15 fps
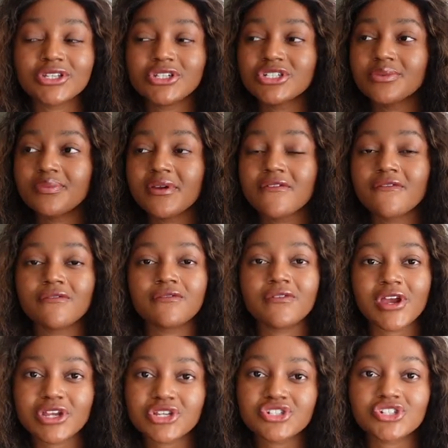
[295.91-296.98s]
You should be
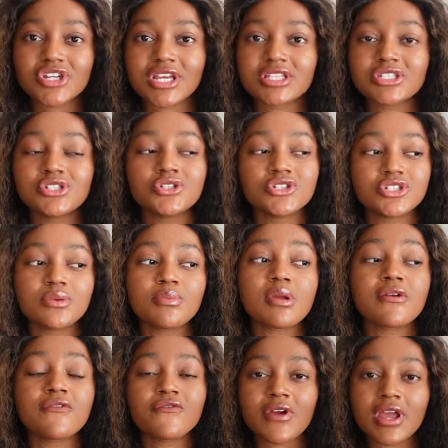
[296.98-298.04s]
very strict. You should
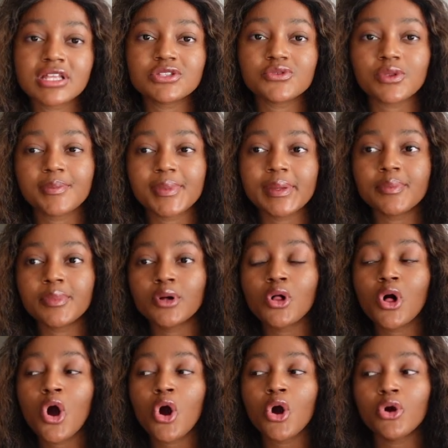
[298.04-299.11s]
be friends with people